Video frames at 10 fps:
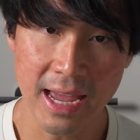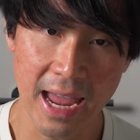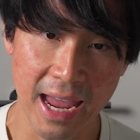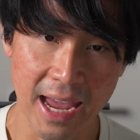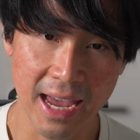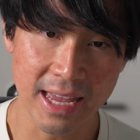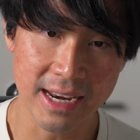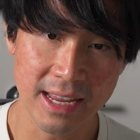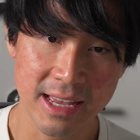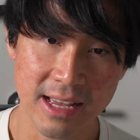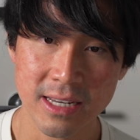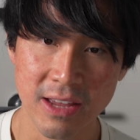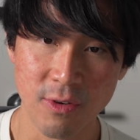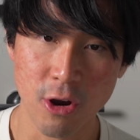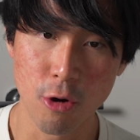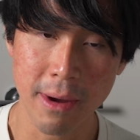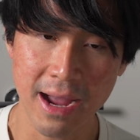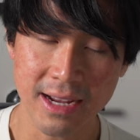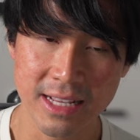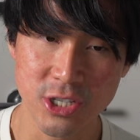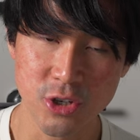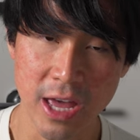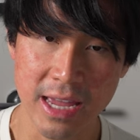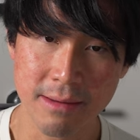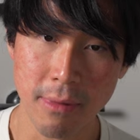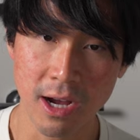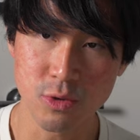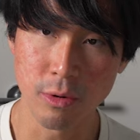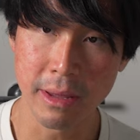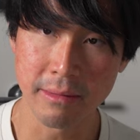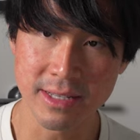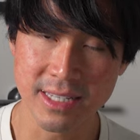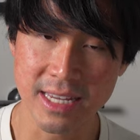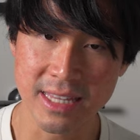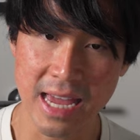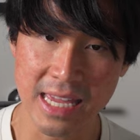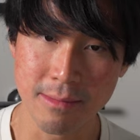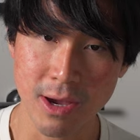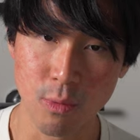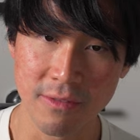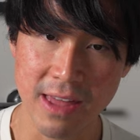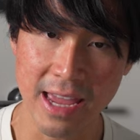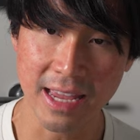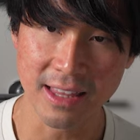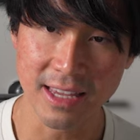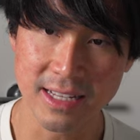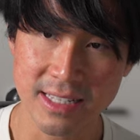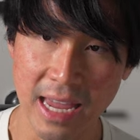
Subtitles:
and if we go back into that inbox, we'll be able to see that email with that alias.